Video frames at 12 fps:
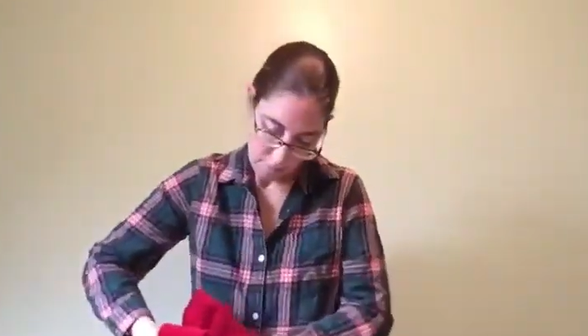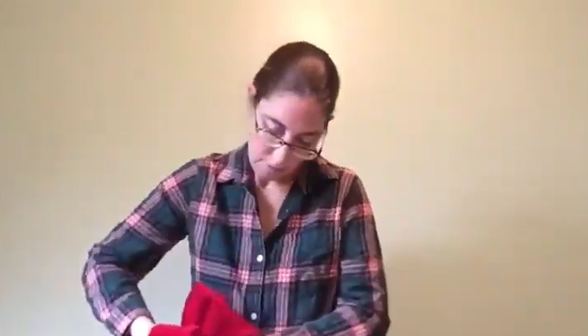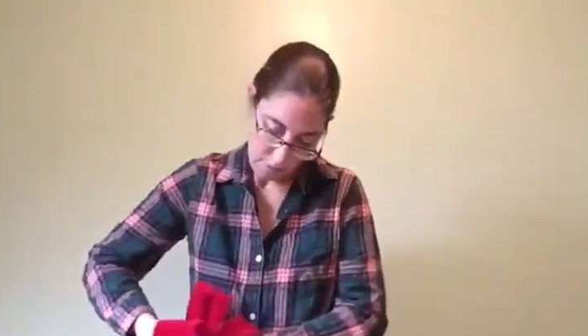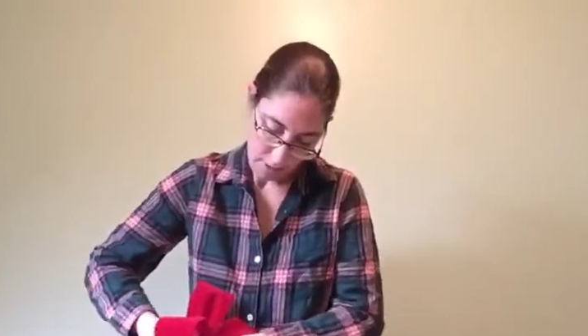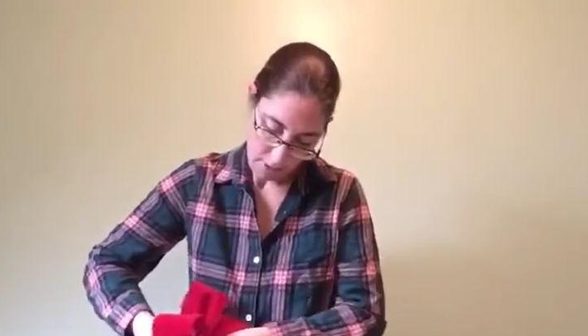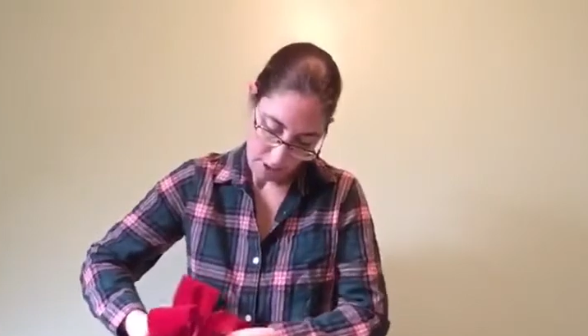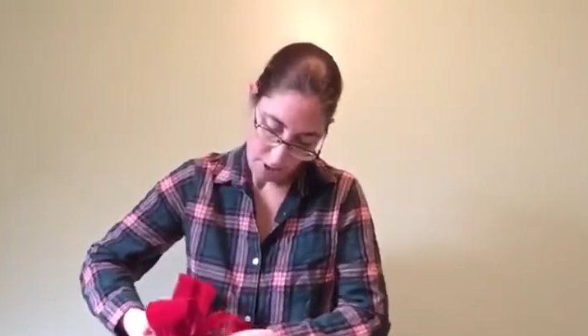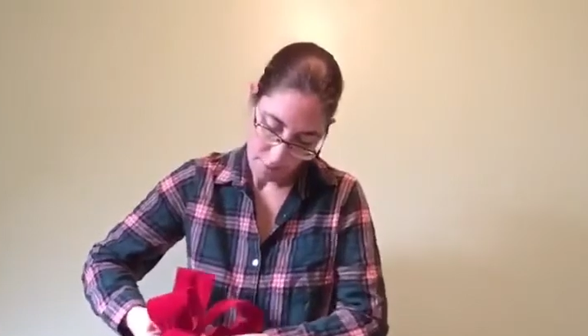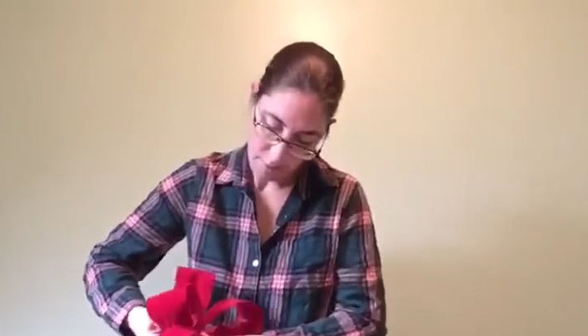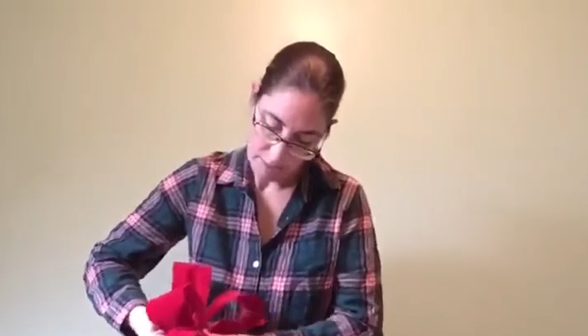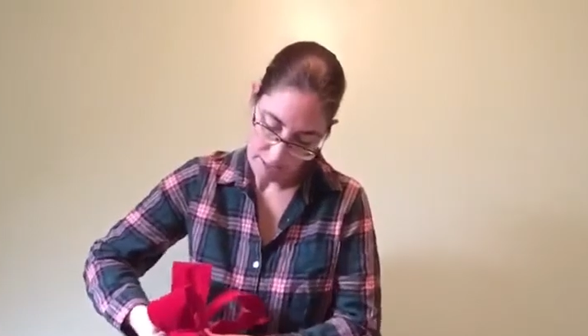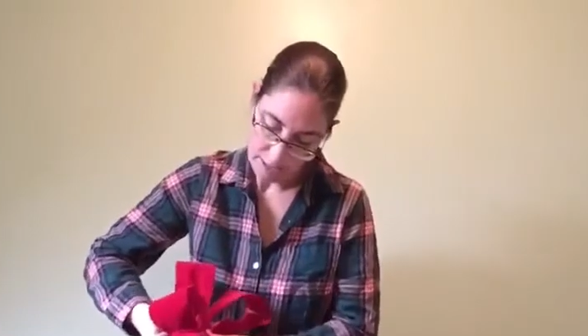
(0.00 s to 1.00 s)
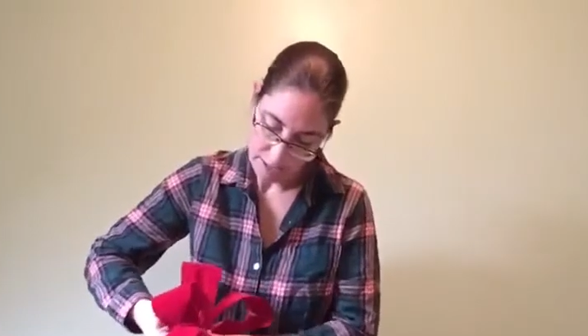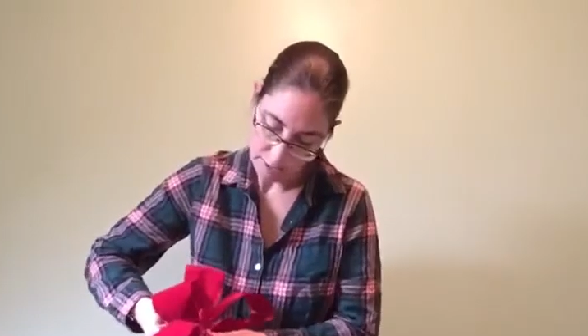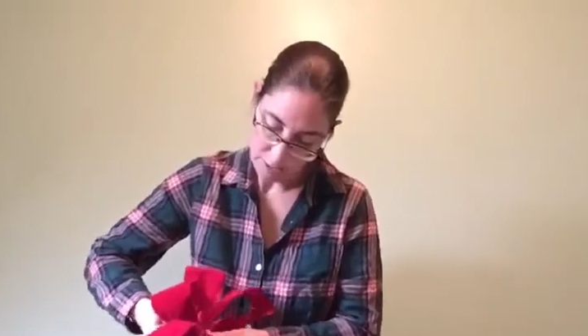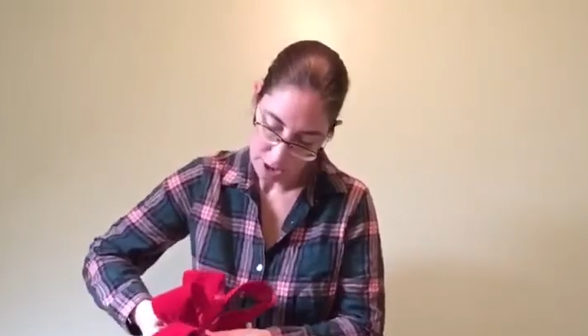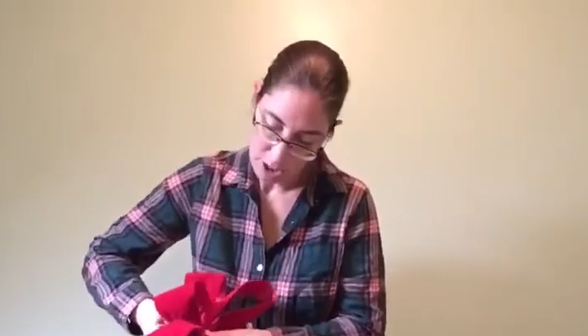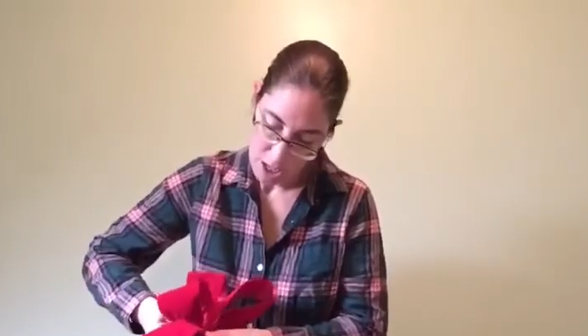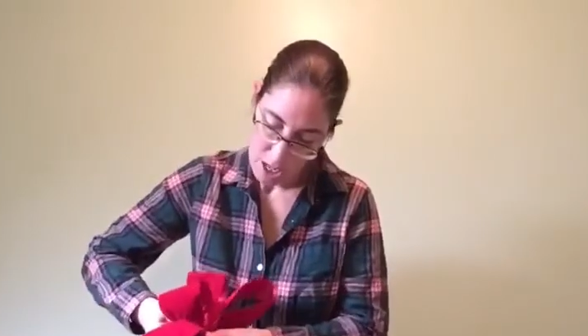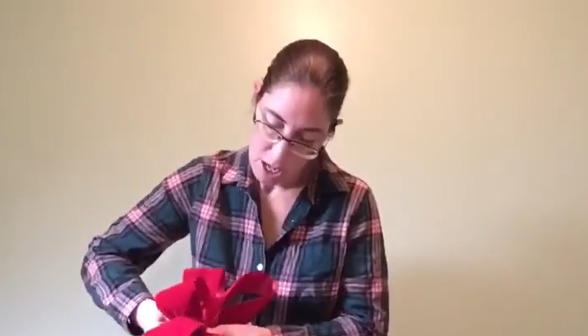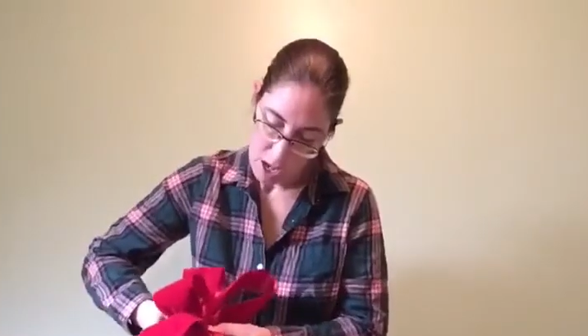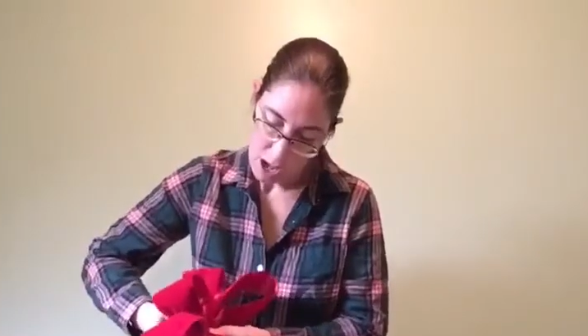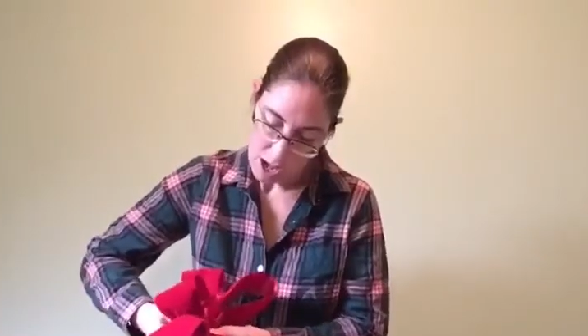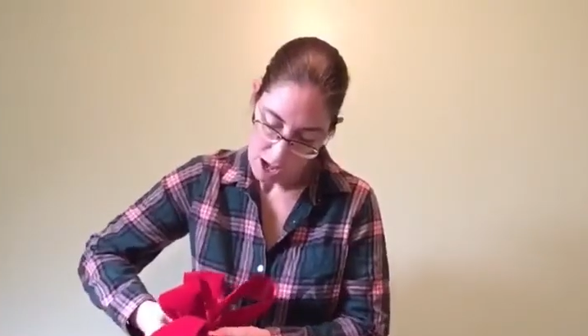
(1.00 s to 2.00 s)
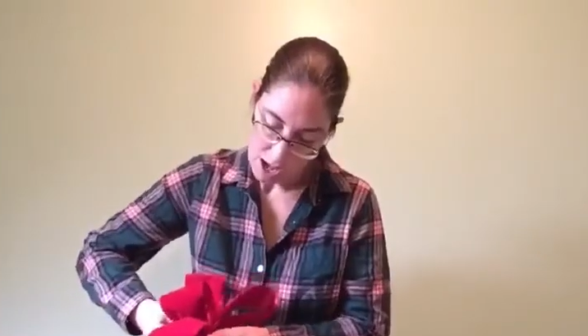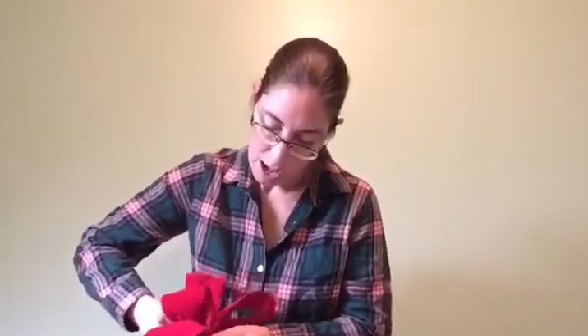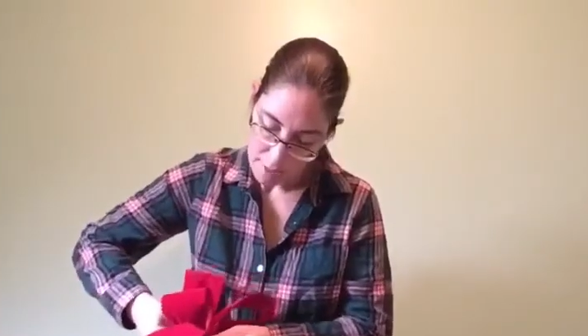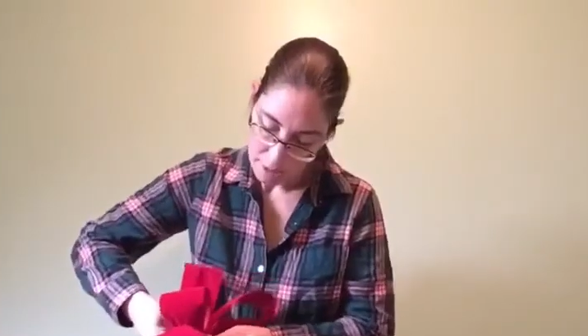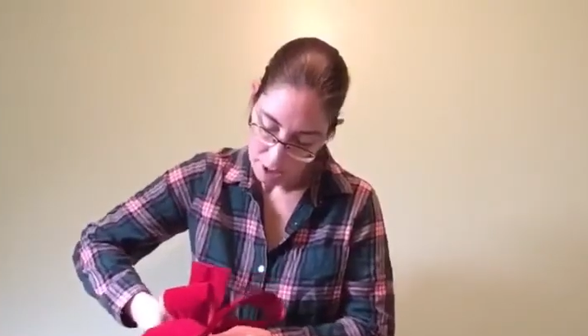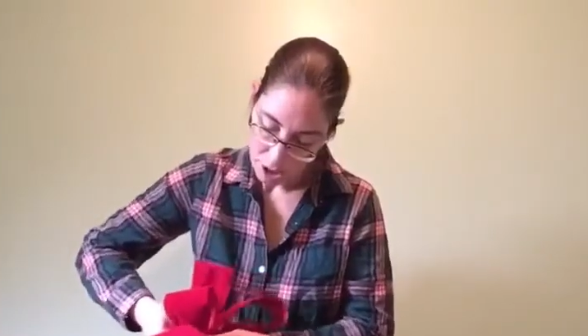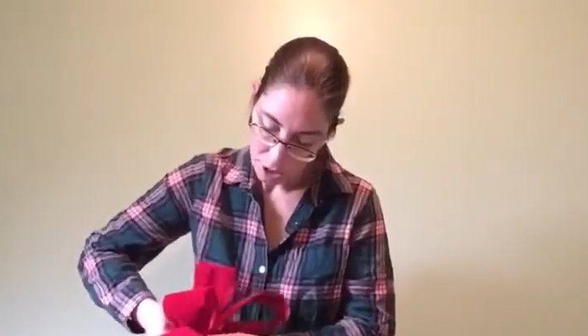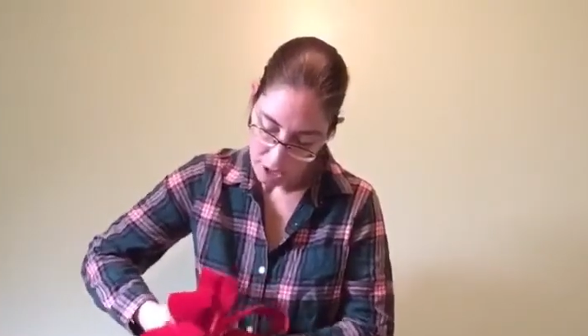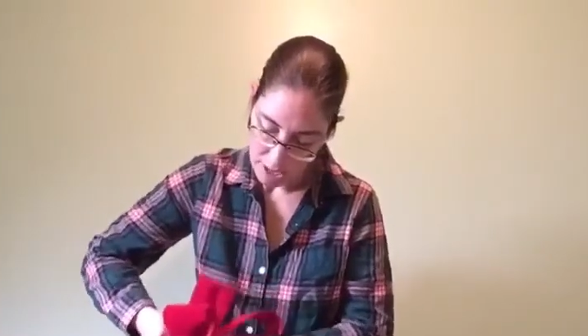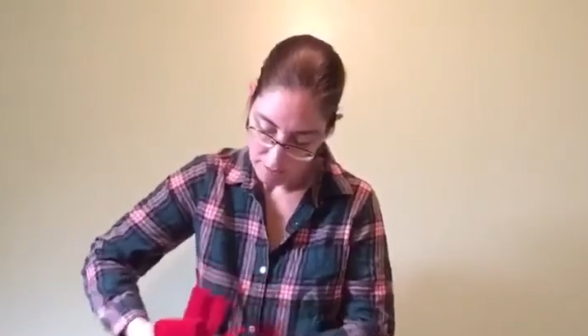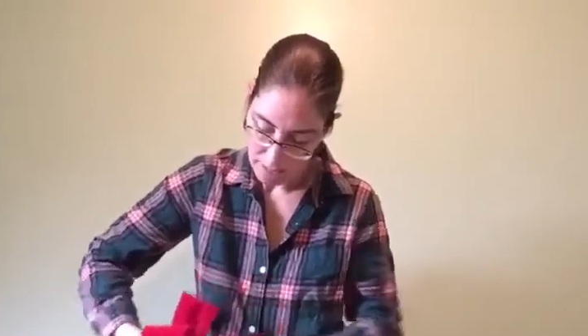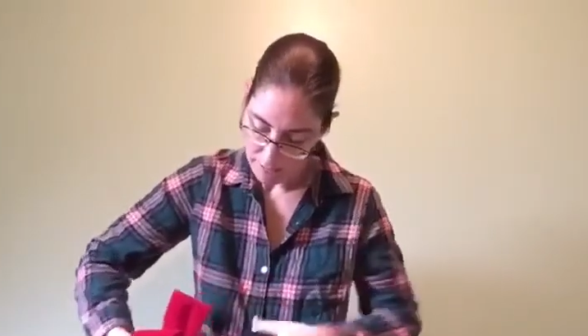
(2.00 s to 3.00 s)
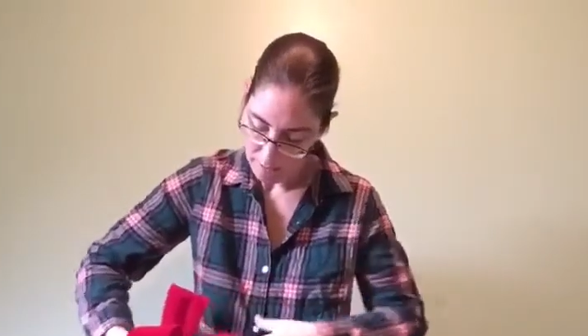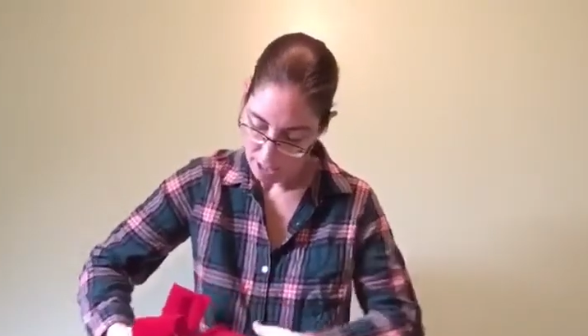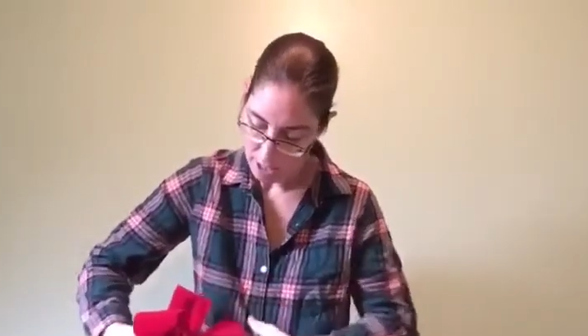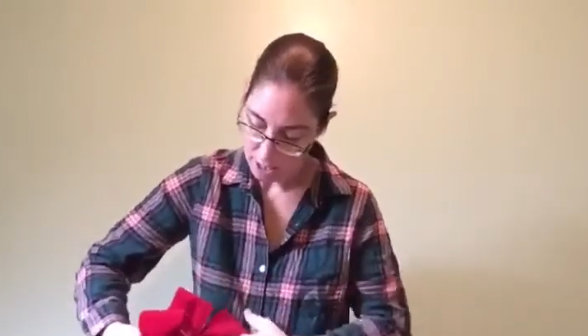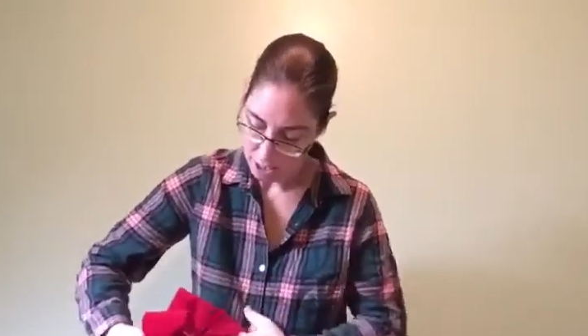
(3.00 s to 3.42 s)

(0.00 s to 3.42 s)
We're going to come around. I'm going to try to make mine